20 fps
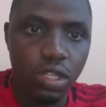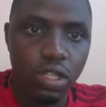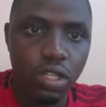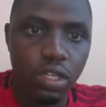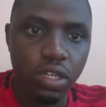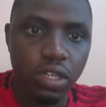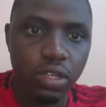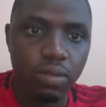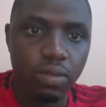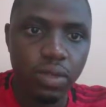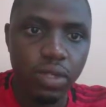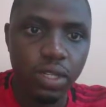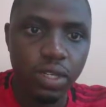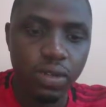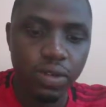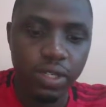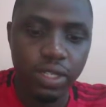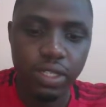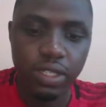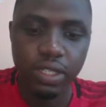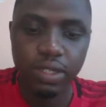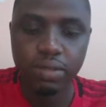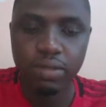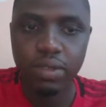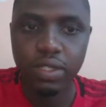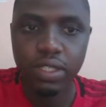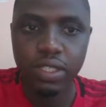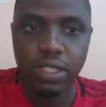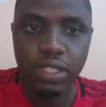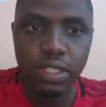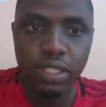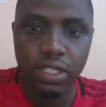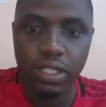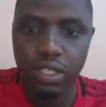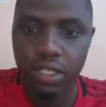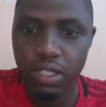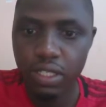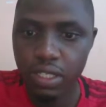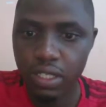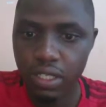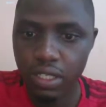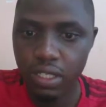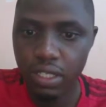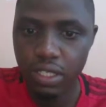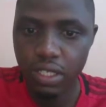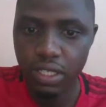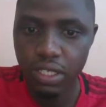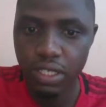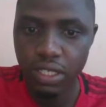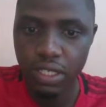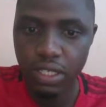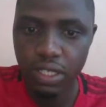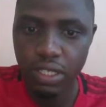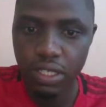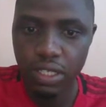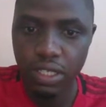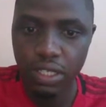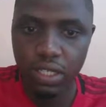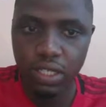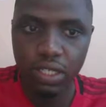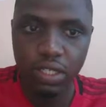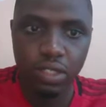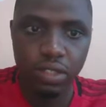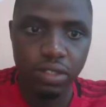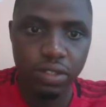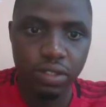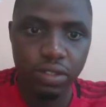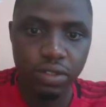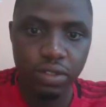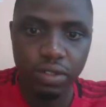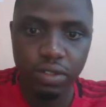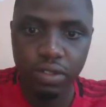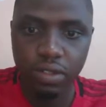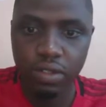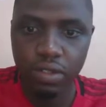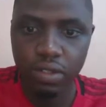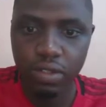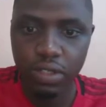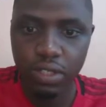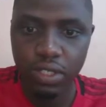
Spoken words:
the name in our database here. So